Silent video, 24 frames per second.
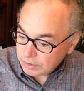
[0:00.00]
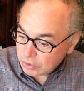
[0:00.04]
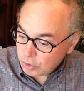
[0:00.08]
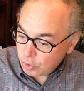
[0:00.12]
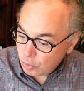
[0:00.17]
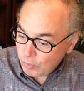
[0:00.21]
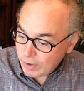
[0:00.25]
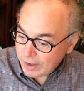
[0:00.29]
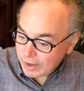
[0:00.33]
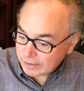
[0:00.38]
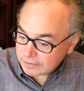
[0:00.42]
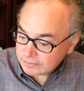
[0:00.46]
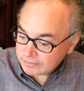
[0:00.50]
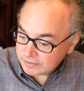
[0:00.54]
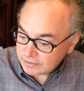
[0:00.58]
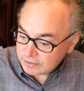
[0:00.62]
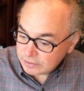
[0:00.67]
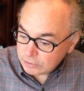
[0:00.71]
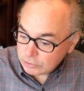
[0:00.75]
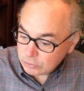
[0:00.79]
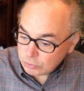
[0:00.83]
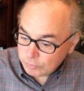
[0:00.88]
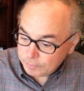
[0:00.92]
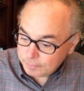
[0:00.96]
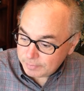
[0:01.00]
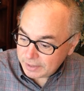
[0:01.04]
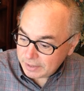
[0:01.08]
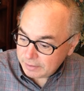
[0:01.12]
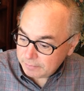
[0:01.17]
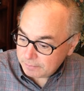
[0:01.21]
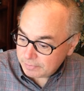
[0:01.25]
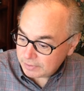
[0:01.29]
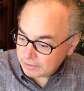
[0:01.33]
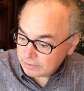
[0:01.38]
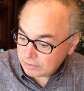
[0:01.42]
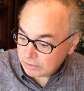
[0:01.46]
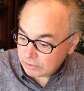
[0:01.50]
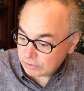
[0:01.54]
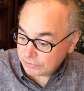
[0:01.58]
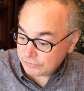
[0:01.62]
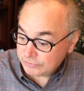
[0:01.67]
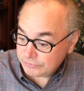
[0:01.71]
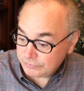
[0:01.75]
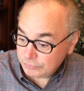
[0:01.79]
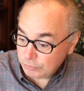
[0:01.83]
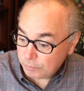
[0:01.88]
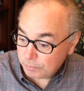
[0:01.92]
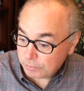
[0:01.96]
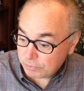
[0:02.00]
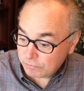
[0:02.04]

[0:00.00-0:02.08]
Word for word: corrected a little bit but are still